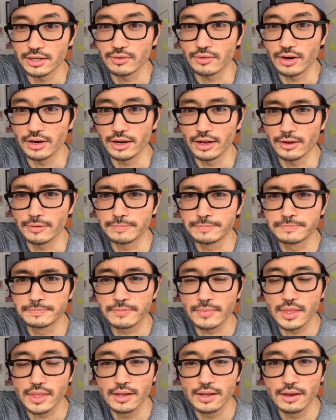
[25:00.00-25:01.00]
you right now.
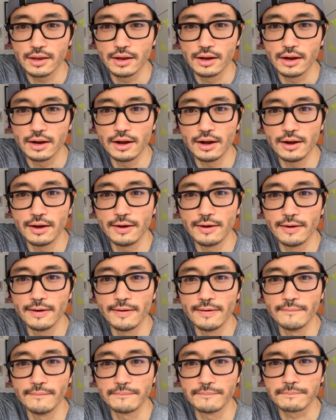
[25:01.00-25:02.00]

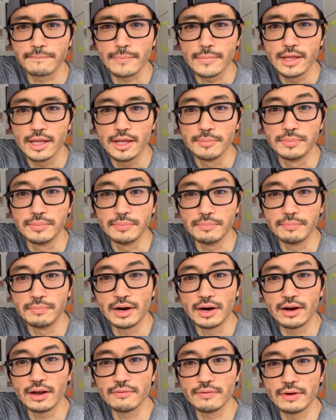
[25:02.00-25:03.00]
Marielle
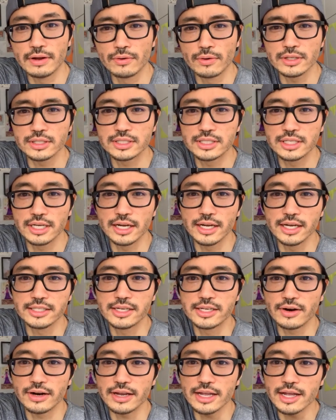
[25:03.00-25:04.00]
Van Oort
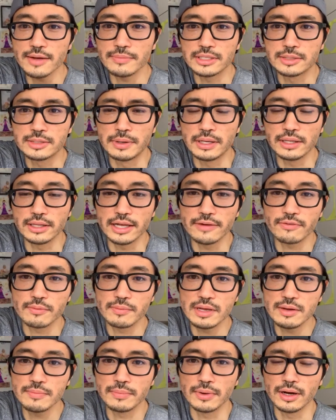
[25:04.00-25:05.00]
says, "Here I am. It's a bit late for
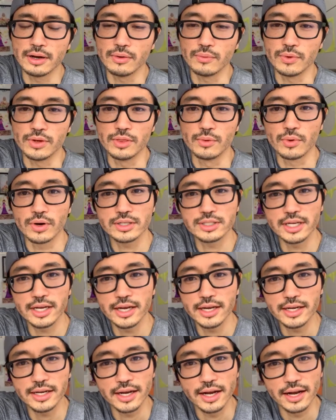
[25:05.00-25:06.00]
me, but with the
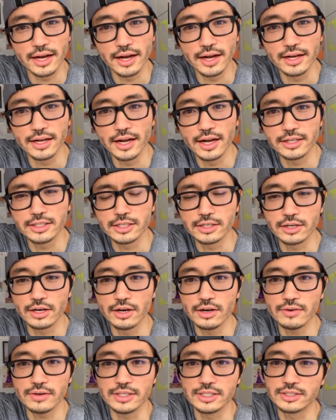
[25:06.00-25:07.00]
workday to
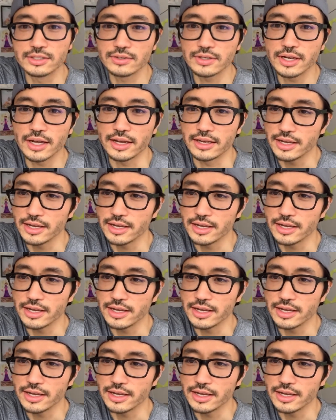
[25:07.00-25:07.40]
go, it's okay."